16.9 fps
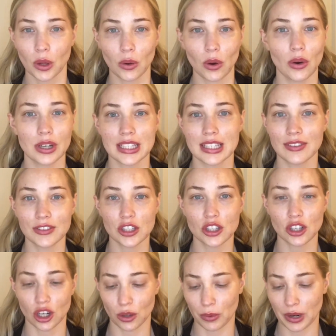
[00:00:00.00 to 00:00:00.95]
Always have to
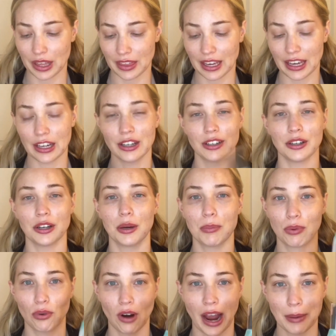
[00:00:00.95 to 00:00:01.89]
start with a good
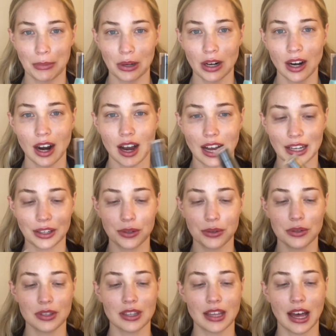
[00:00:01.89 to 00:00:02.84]
primer. I
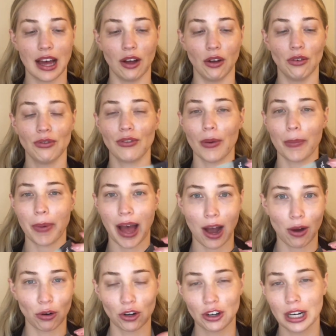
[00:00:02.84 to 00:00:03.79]
use the e.l.f.
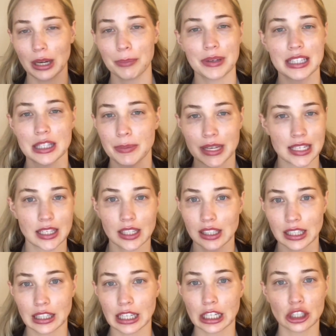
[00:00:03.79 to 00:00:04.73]
Power Grip. It's basically
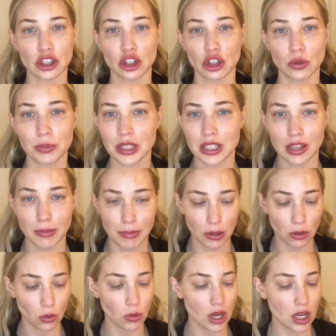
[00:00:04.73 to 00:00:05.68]
like a dupe to the
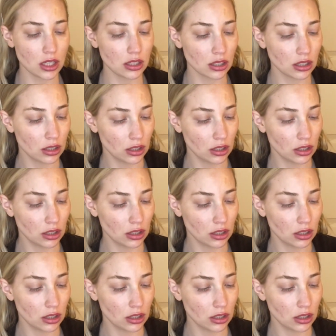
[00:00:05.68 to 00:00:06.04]
Milk one.